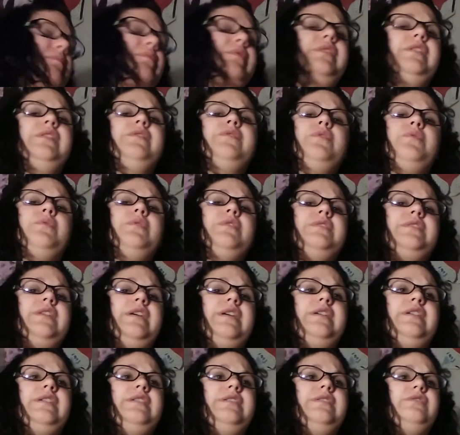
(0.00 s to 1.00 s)
believe it was
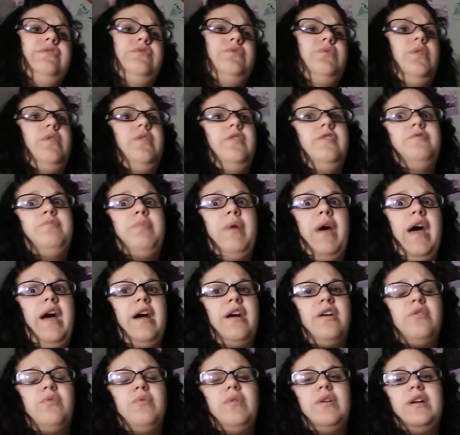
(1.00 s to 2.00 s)
like a 12-pack
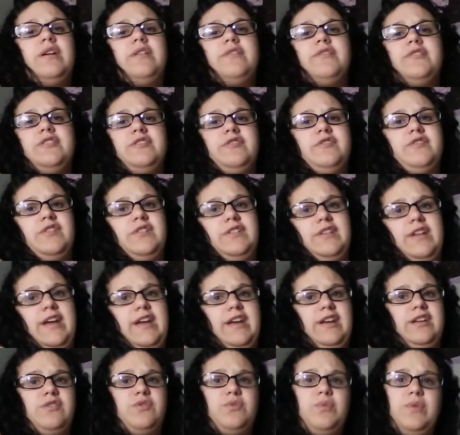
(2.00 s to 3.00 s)
or whatever for
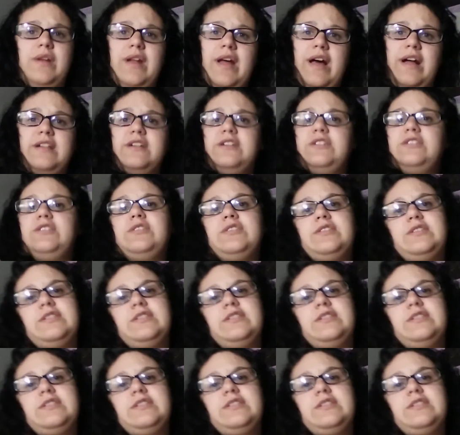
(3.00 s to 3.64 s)
like $3.